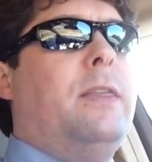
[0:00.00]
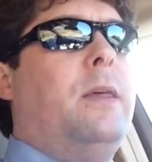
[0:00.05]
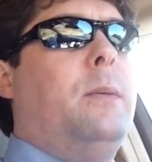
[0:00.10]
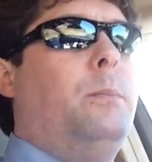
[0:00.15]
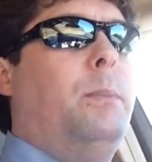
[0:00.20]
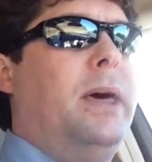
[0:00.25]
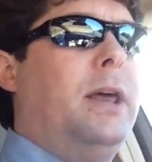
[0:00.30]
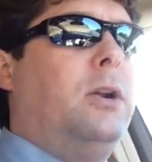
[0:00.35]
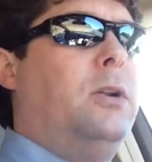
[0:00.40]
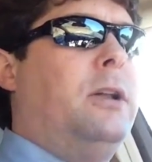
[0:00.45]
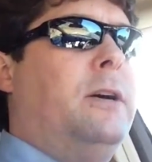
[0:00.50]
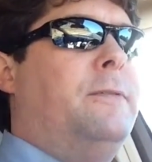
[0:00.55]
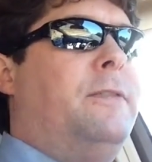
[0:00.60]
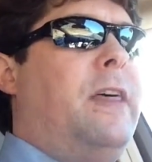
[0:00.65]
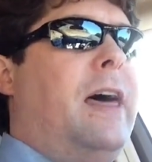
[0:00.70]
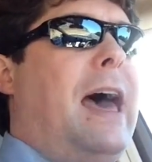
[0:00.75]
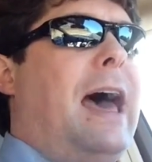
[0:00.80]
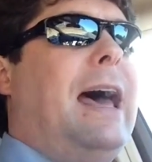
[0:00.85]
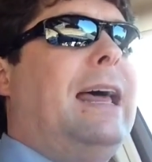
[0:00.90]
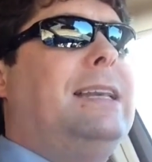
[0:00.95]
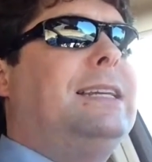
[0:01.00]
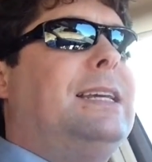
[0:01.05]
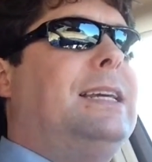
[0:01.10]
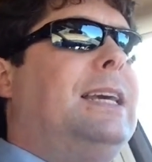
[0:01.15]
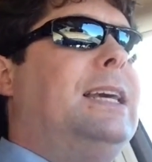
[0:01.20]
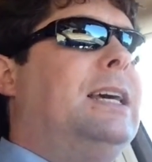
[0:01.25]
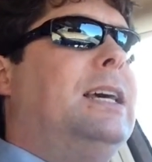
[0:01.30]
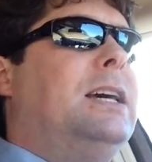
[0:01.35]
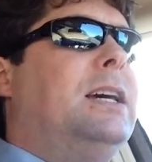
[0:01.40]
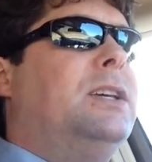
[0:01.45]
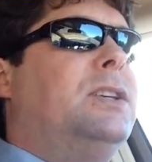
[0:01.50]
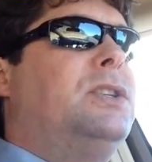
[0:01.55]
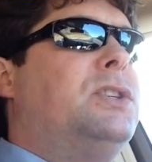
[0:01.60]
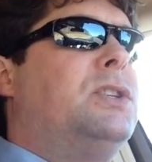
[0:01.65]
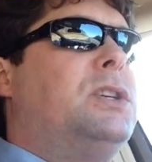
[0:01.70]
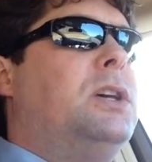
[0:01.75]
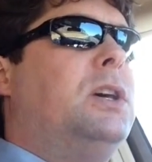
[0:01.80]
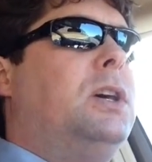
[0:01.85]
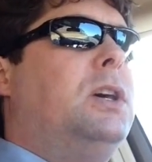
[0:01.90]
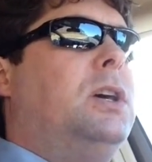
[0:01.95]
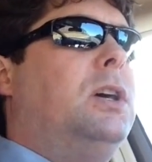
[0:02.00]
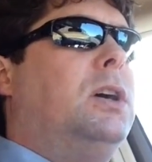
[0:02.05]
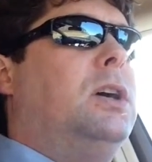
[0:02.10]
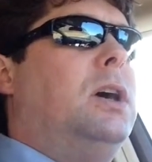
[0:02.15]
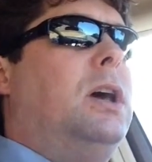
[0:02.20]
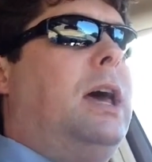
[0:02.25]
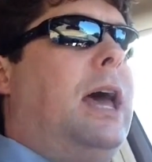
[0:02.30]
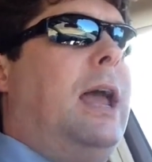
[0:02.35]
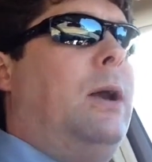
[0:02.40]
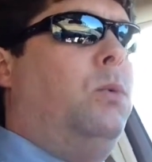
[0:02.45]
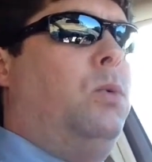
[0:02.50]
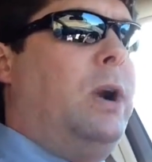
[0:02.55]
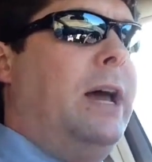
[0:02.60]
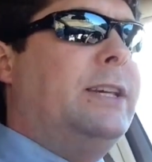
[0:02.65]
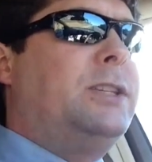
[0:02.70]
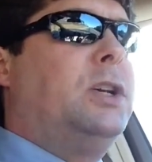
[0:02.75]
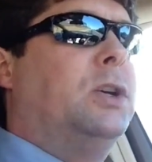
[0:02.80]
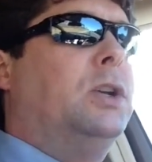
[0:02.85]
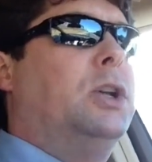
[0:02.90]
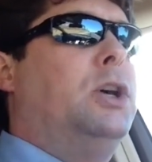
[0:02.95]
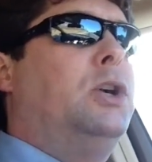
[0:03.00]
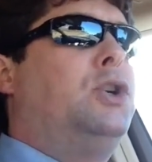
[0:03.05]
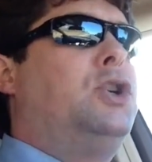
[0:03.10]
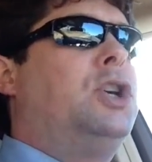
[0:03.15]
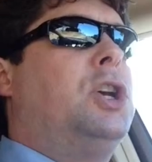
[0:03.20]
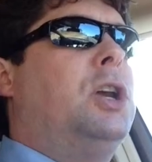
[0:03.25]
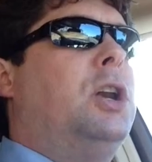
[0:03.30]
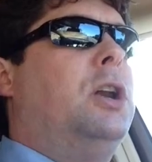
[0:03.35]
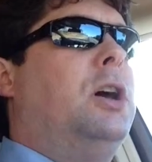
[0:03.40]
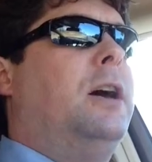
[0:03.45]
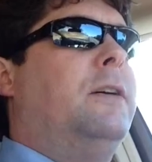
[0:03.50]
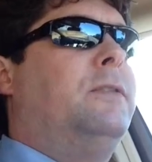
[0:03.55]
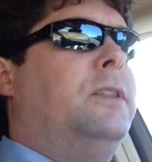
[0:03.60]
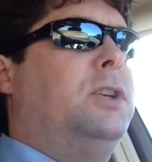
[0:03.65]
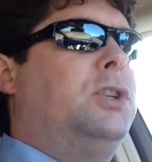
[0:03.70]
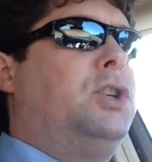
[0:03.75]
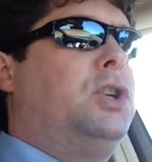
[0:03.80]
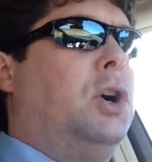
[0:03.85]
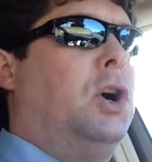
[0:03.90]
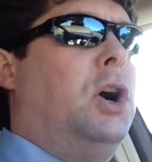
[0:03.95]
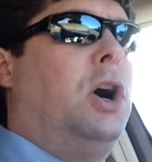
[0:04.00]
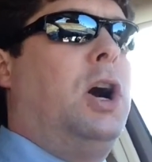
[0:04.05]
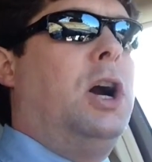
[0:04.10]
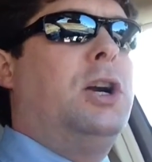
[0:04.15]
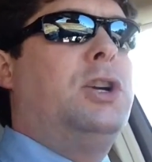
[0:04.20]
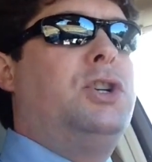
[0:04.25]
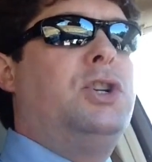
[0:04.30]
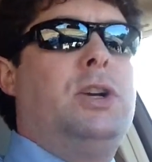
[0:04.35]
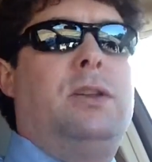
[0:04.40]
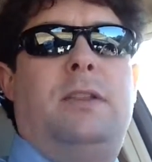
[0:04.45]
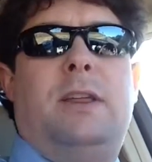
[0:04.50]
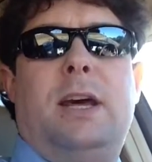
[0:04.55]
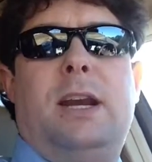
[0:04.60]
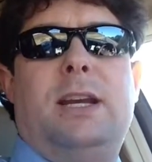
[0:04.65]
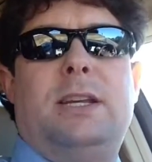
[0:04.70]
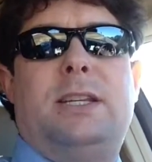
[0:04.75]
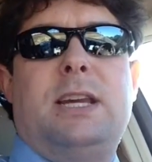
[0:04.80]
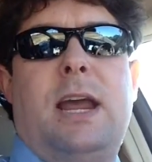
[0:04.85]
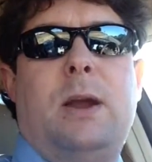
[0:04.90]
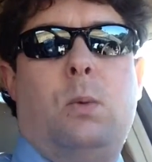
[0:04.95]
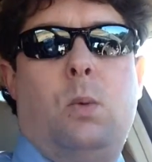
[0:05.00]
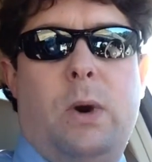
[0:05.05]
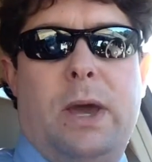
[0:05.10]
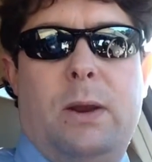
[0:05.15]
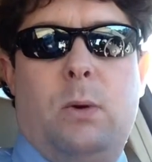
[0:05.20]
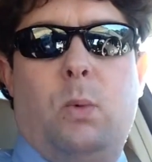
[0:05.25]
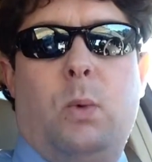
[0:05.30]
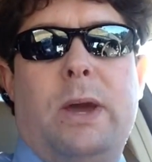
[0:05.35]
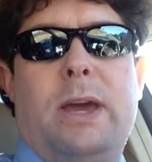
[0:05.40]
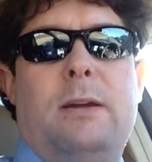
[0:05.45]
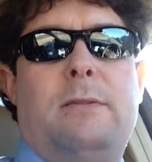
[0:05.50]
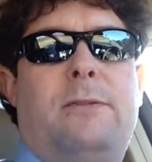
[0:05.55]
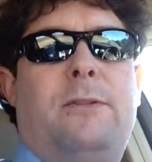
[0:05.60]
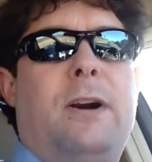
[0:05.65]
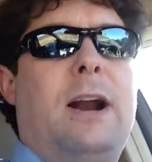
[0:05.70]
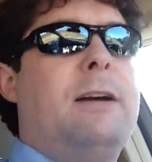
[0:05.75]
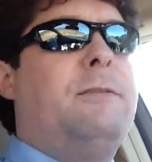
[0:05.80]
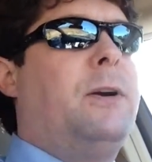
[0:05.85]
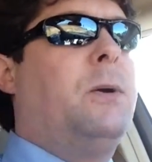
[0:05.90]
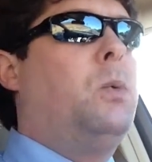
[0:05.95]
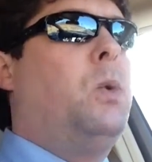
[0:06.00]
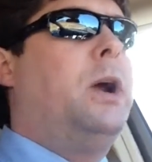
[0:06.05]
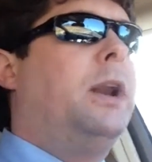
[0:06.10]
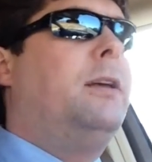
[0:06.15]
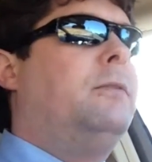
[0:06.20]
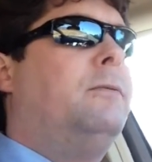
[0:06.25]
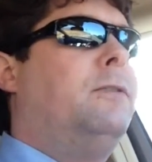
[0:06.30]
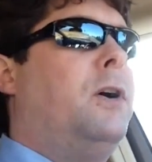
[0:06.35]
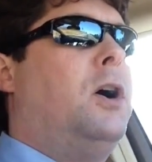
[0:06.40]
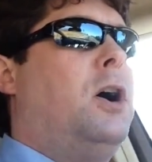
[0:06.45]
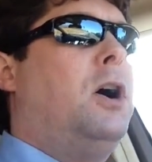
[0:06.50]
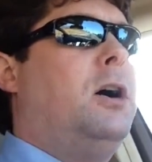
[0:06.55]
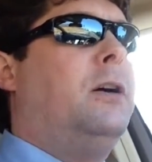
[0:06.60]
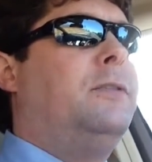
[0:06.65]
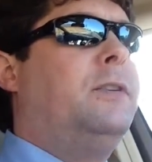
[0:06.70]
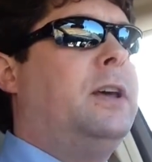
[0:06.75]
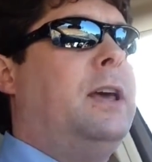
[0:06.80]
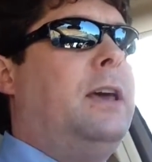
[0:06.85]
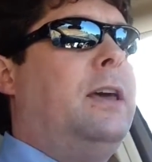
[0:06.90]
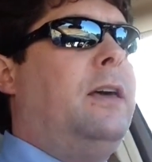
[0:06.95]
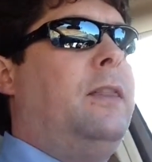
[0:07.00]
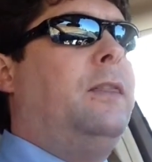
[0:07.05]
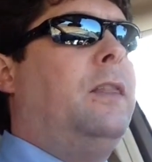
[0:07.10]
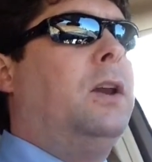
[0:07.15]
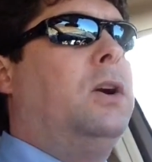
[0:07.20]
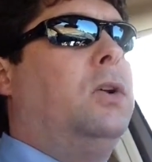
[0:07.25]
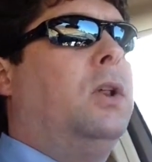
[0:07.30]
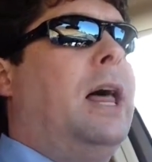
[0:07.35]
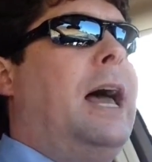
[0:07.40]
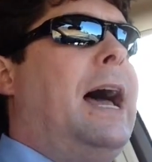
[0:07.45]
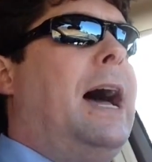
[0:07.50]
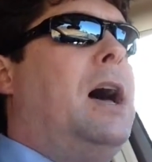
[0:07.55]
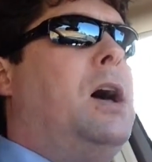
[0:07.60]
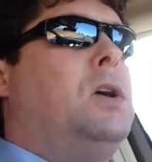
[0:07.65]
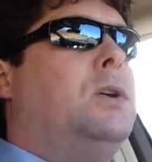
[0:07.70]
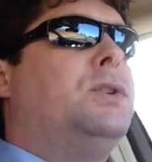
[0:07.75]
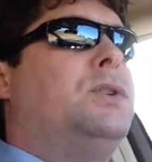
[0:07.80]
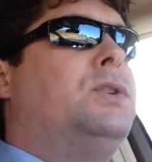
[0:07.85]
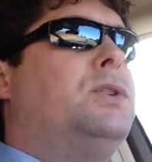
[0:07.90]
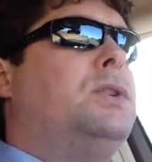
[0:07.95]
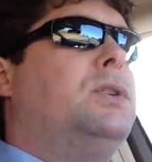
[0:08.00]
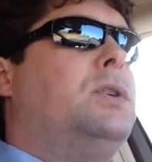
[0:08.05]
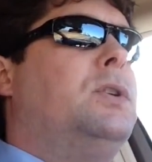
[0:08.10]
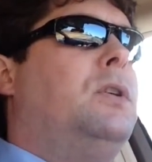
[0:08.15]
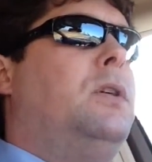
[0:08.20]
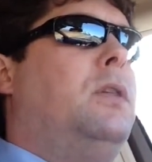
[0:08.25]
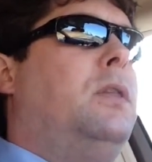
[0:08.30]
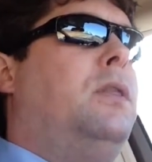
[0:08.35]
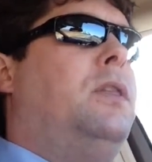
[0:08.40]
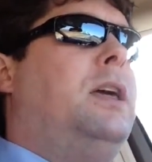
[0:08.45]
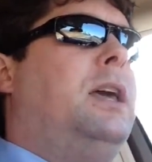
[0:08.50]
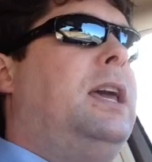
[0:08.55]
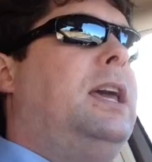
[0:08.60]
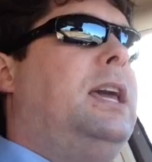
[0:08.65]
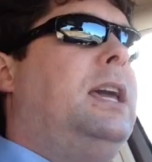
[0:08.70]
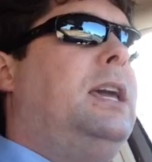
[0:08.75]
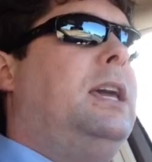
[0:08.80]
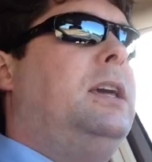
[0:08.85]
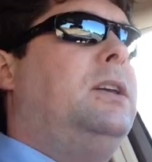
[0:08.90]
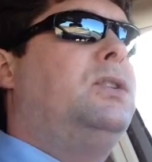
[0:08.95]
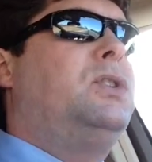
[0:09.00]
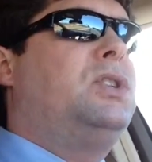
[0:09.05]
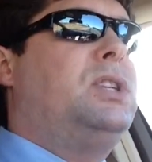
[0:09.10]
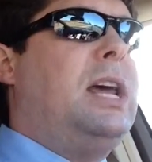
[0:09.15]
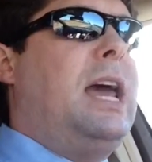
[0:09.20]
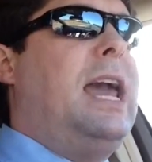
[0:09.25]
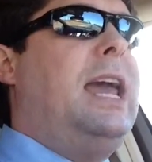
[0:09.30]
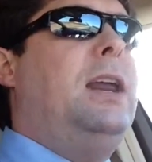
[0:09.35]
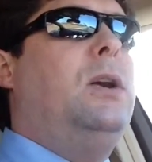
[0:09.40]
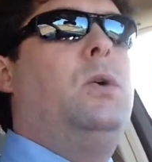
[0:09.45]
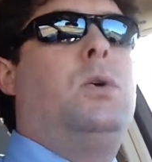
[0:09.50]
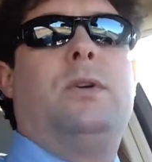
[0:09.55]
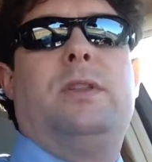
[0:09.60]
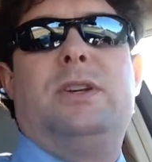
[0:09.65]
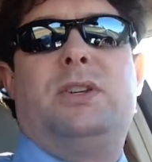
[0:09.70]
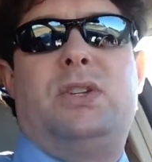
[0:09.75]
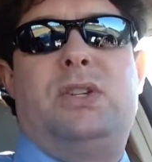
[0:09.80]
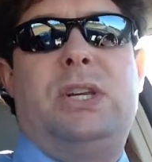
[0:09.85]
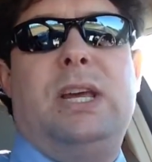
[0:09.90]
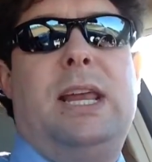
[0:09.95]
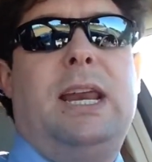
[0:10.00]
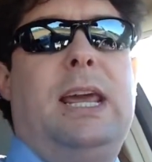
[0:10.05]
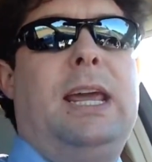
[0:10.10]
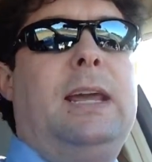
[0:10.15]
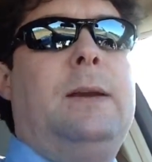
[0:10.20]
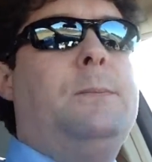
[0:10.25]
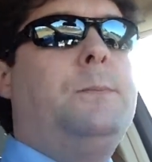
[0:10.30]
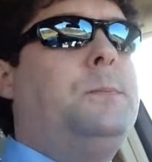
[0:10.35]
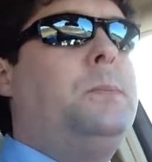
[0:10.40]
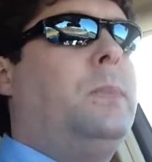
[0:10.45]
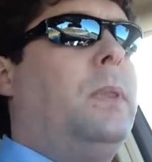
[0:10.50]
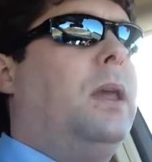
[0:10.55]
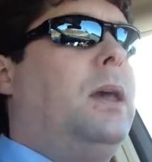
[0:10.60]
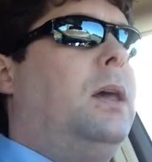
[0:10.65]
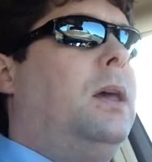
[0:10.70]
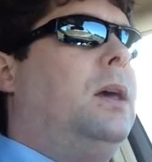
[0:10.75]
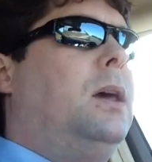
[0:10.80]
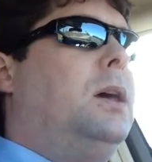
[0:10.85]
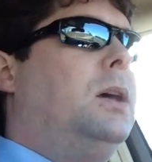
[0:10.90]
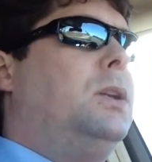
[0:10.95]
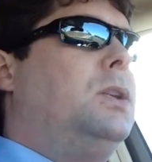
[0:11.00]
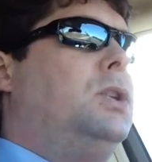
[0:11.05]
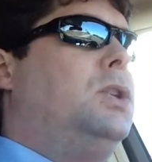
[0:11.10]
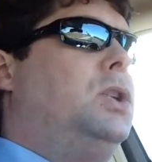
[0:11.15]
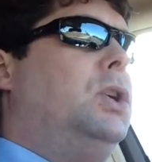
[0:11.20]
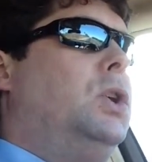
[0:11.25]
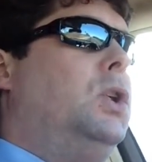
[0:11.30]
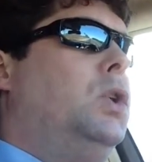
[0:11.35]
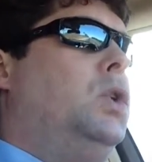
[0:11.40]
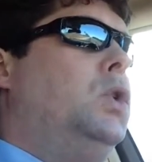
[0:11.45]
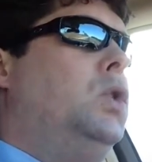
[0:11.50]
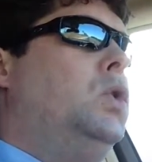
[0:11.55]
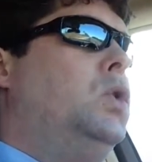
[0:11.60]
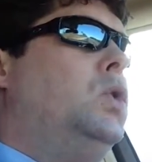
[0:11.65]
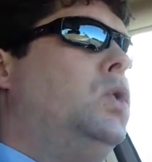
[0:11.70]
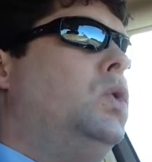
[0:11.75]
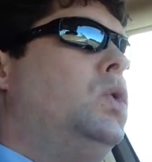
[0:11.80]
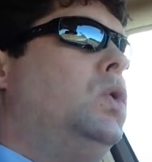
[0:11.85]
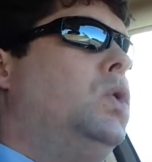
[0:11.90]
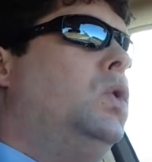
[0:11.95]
in the middle of that is a resolution of the charge that is a win-win for everyone involved, that allows the state or the city to